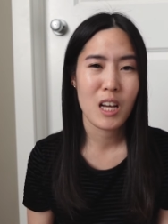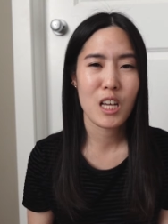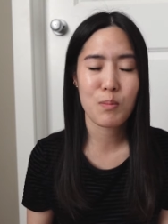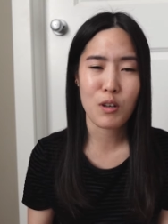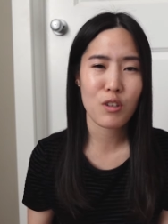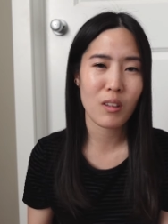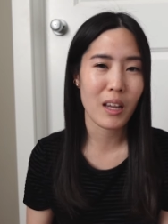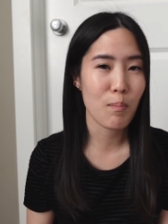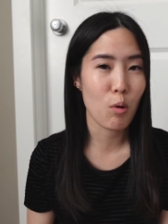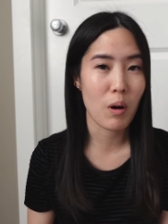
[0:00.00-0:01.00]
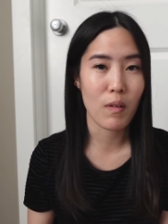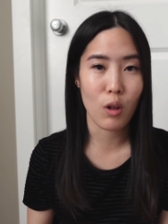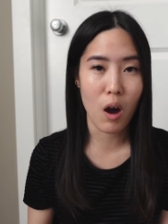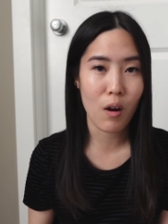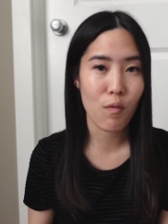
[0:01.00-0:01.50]
especially like more of a
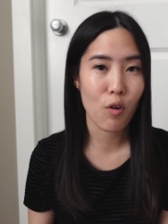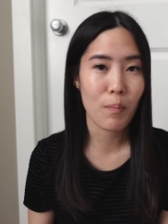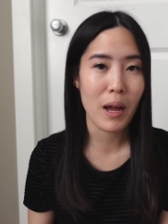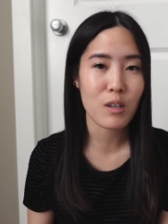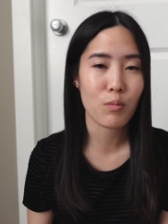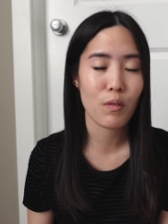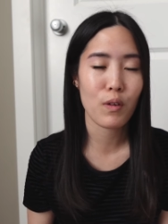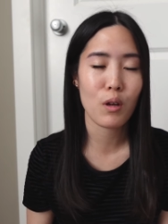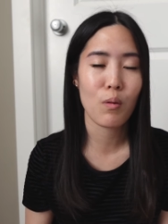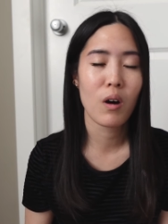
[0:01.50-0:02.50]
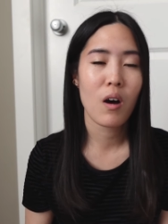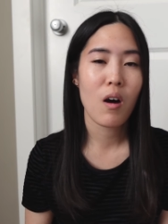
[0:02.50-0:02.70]
long format review